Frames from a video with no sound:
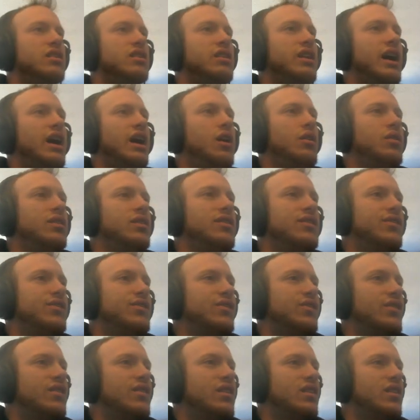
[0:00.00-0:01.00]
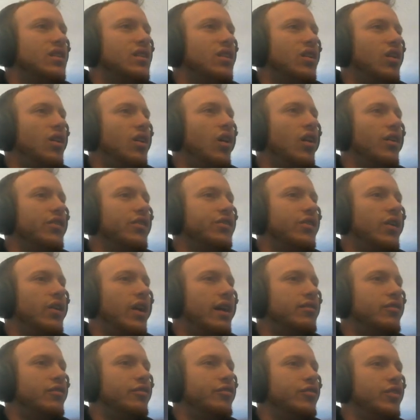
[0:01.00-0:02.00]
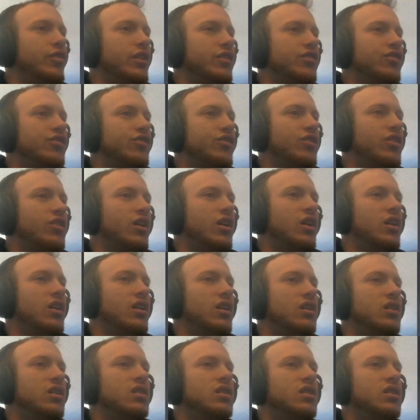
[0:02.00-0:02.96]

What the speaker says: Now we just also have a flush draw.